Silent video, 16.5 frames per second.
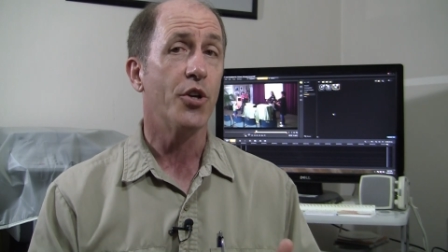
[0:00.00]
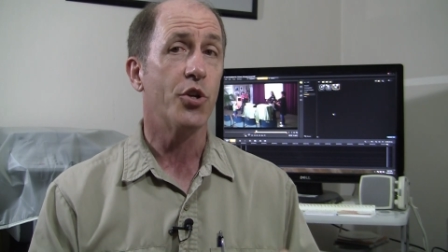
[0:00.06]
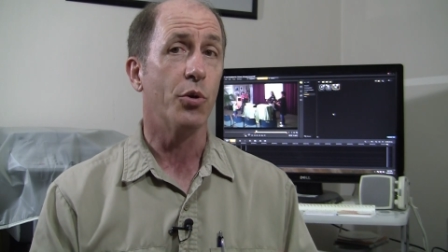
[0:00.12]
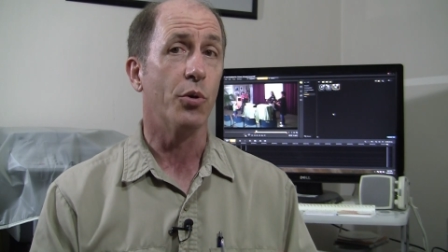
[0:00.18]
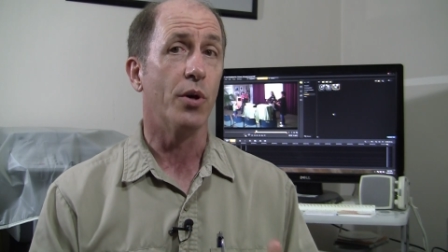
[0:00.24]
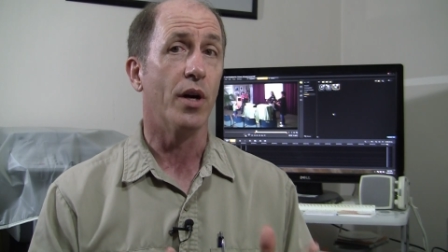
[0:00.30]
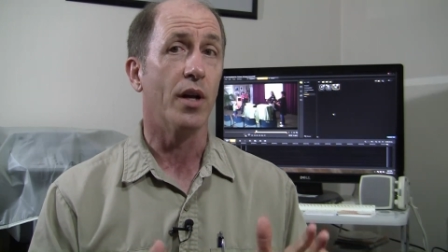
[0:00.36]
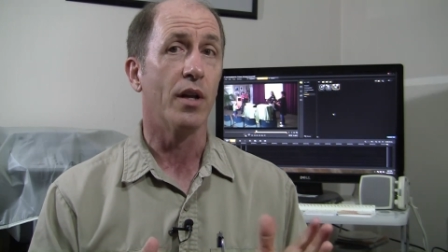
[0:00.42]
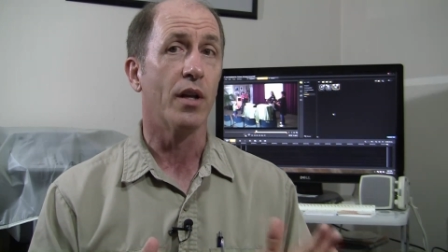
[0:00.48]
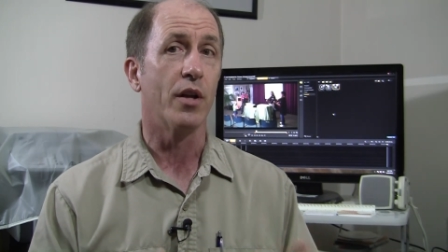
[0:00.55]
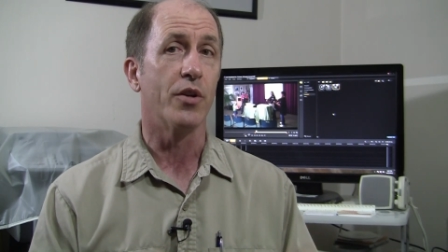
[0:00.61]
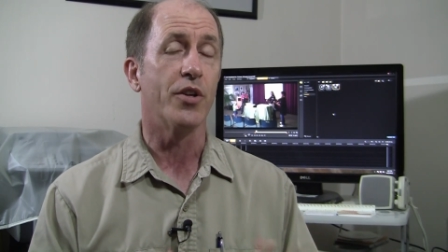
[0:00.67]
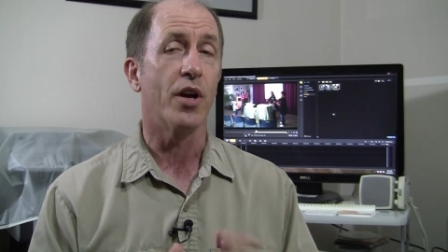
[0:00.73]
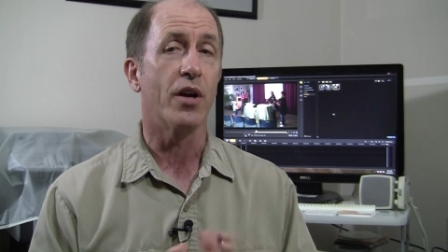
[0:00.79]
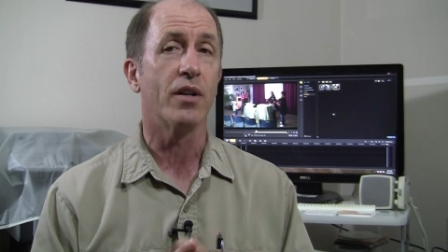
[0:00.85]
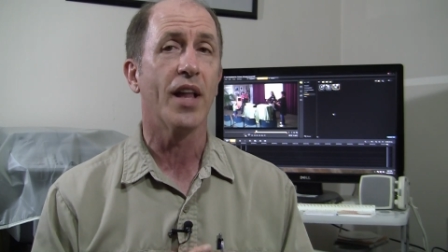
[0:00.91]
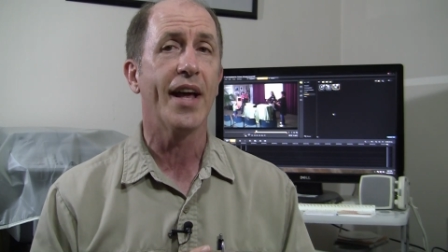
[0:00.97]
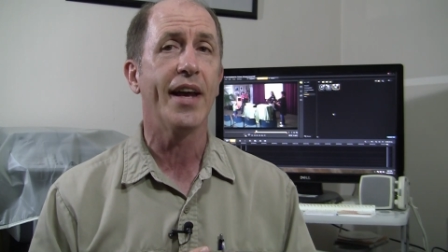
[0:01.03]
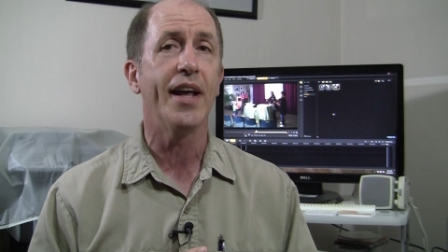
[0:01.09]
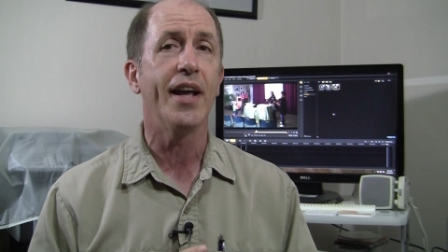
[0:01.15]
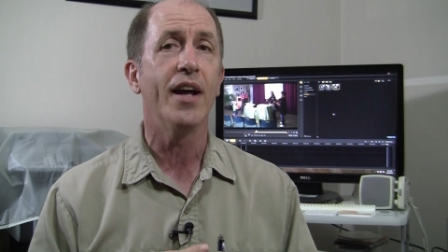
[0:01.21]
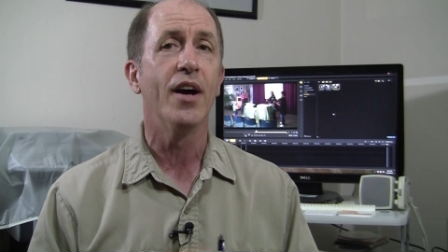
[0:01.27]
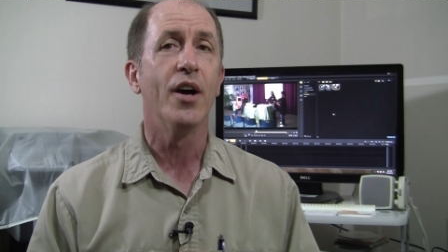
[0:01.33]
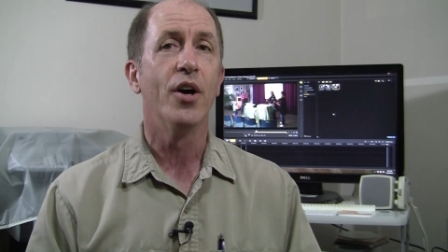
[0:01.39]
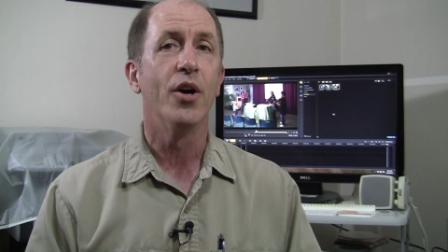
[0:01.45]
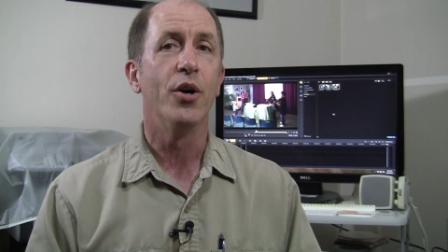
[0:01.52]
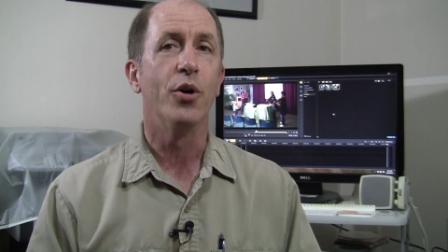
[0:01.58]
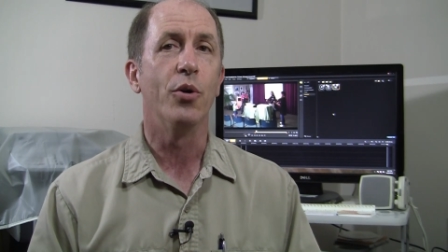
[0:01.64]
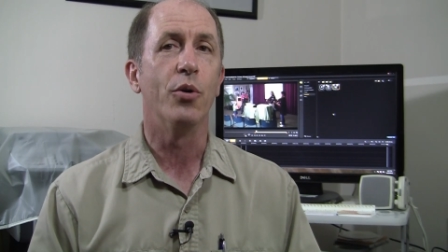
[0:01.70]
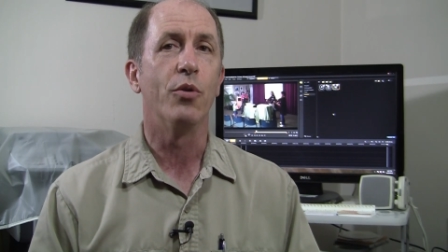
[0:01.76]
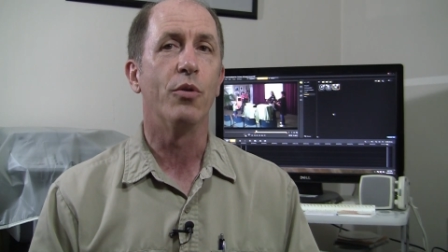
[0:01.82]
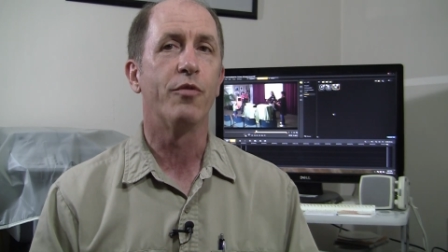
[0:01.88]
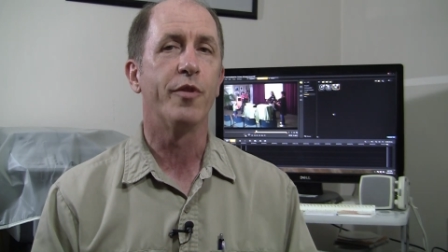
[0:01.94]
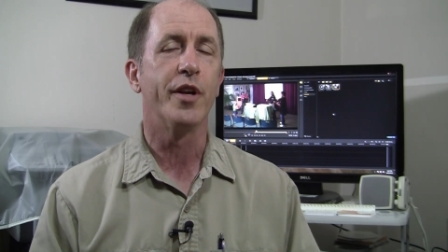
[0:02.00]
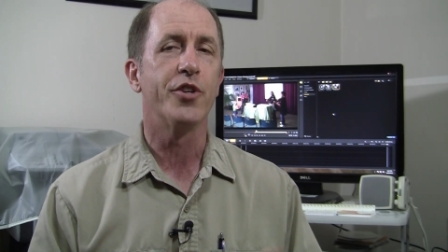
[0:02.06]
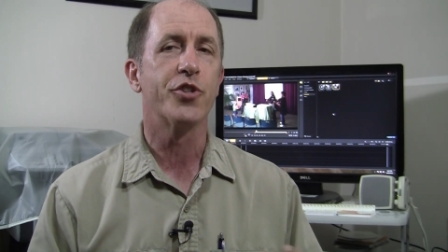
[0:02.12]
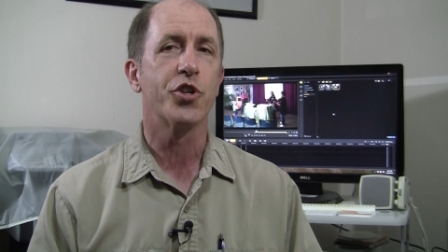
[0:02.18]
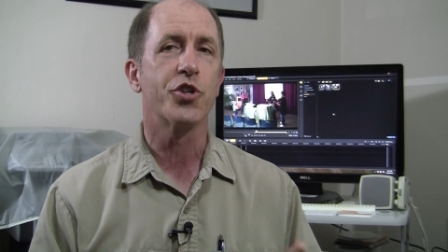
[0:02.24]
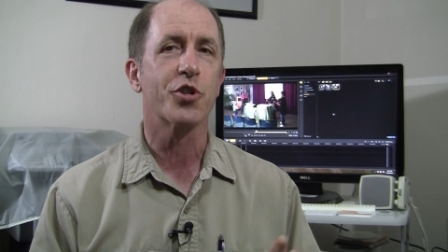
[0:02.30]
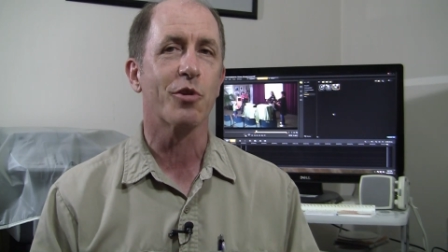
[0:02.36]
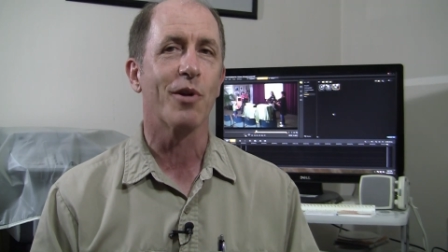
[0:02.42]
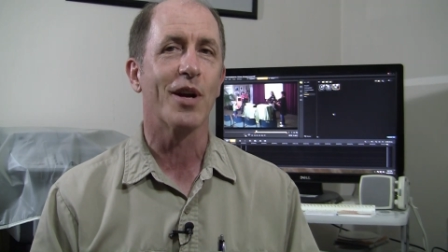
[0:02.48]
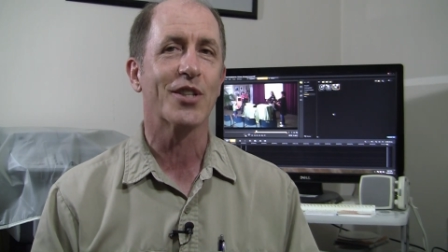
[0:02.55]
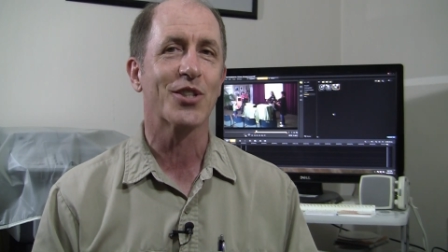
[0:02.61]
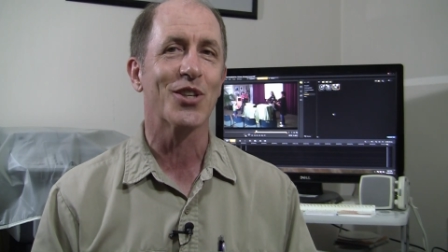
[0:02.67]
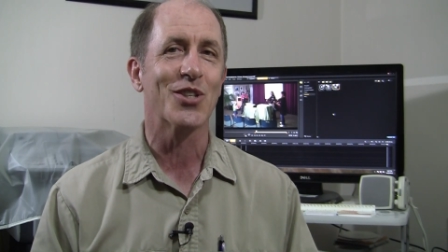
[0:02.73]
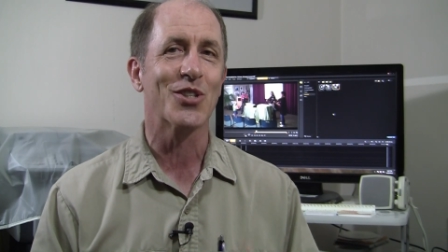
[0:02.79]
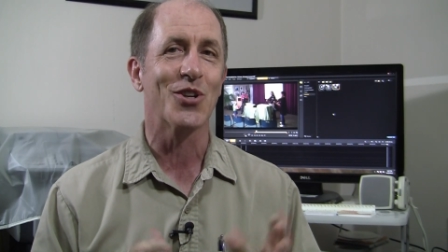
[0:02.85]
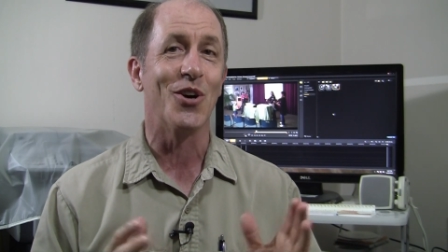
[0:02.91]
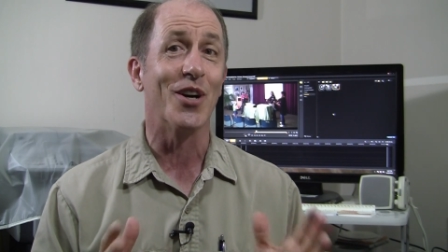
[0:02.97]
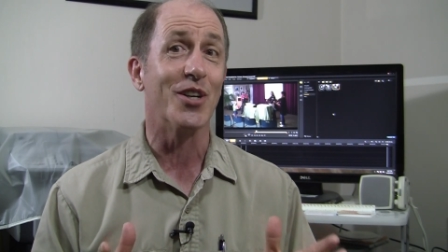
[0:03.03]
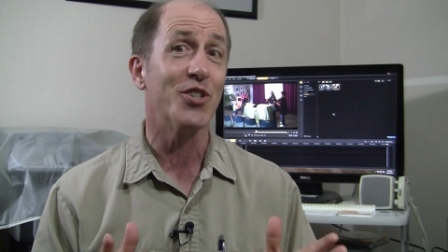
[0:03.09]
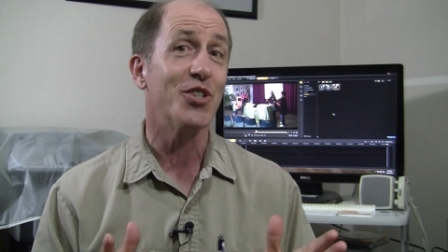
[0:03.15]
to a little young lady who finishes the rest of the song,